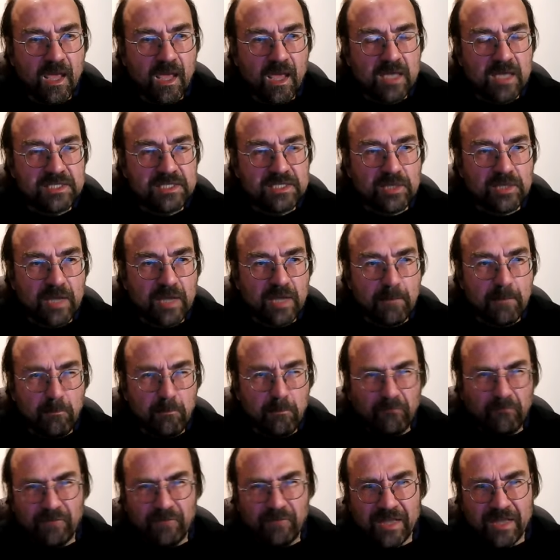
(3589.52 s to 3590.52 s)
So that
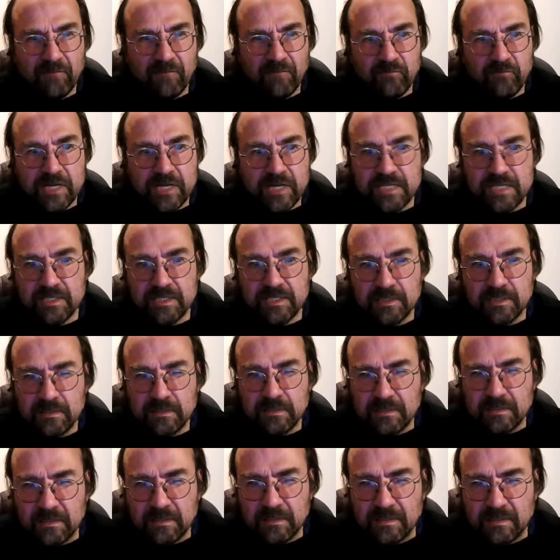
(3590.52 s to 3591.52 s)
for that
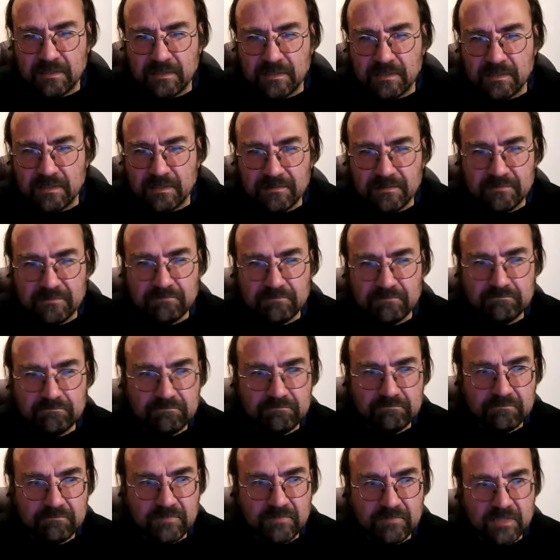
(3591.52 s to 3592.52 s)
reason,
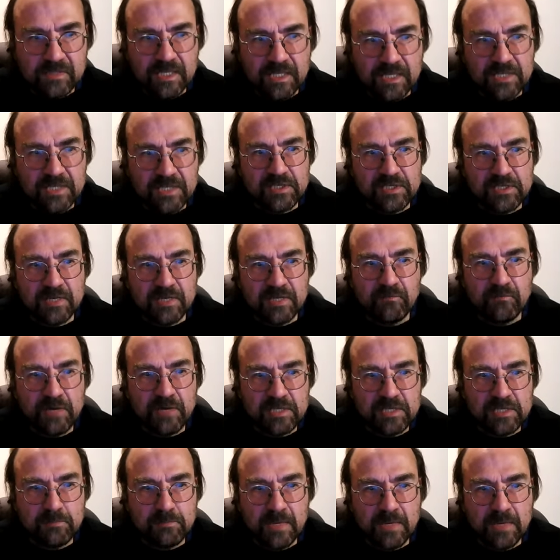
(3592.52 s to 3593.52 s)
the issues I've
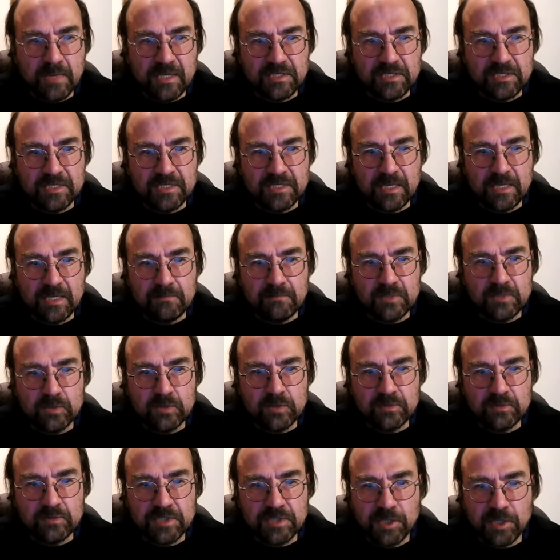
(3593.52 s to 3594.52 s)
raised may seem
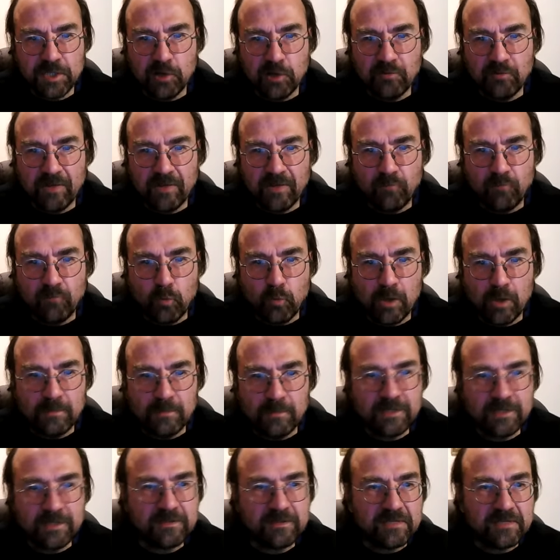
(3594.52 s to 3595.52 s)
daunting or
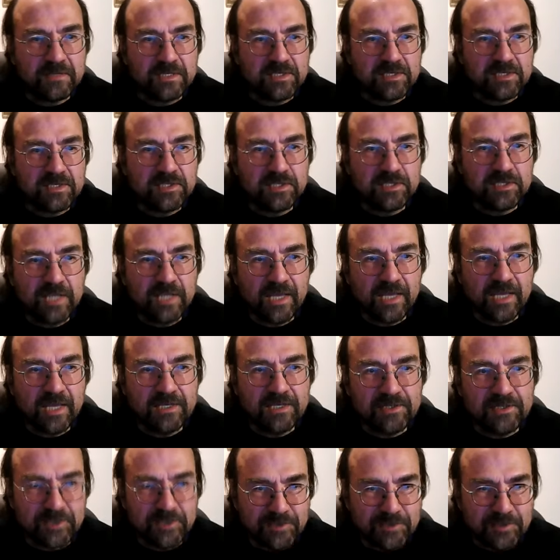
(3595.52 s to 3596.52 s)
overwhelming at this
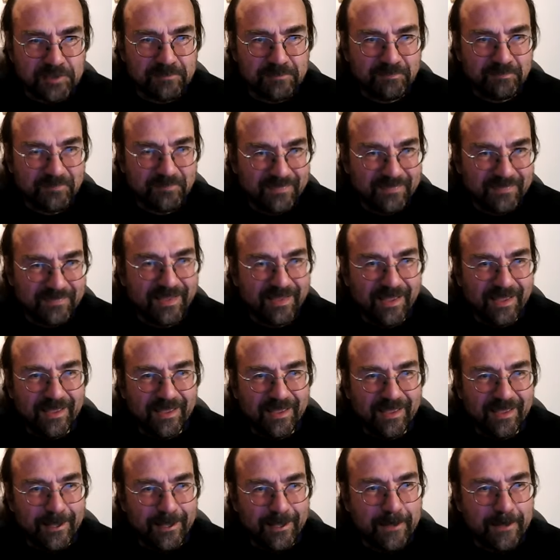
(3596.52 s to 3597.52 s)
stage.
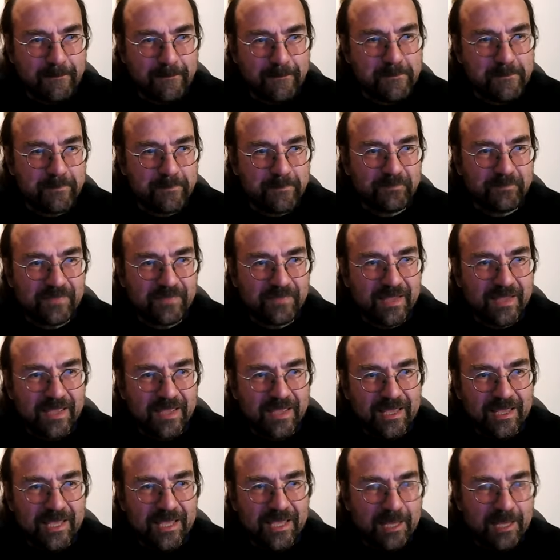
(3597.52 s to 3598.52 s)

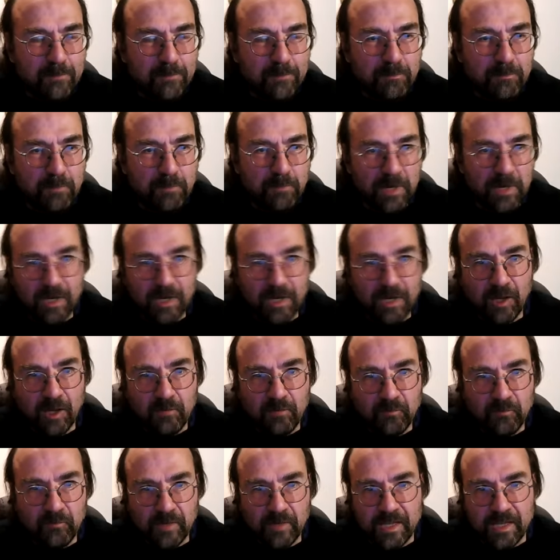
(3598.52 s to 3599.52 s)
But
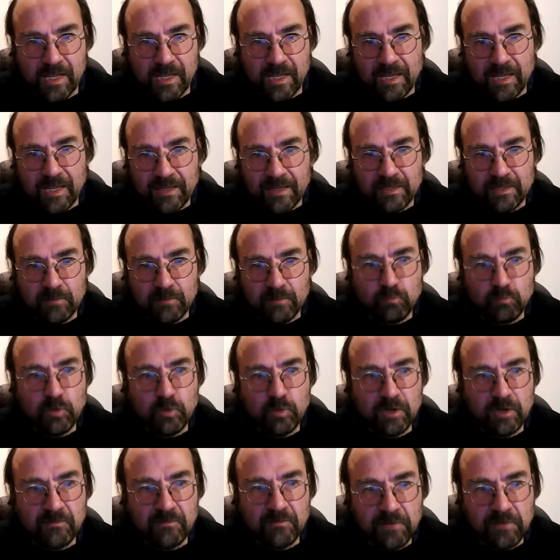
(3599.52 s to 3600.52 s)
hopefully I can
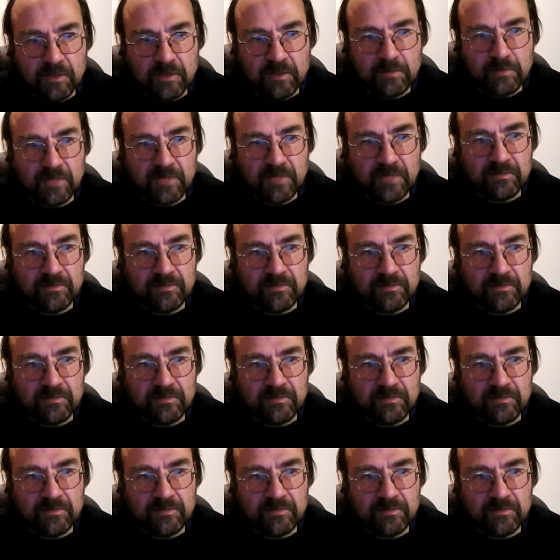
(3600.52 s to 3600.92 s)
work through them over